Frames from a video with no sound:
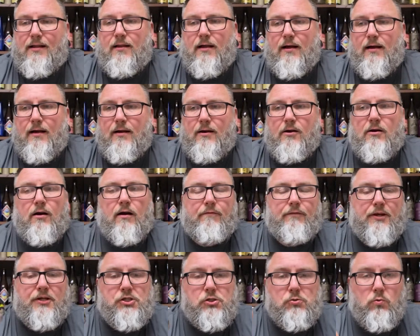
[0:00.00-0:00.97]
lager of
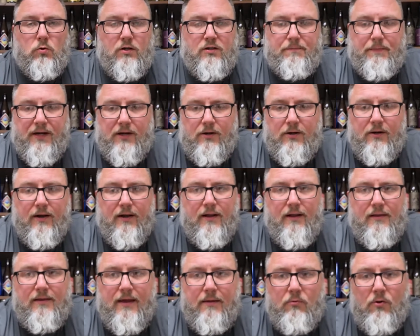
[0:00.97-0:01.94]
a Schwarzbier.
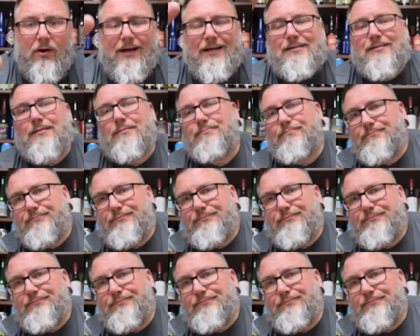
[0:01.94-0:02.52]
Label wise,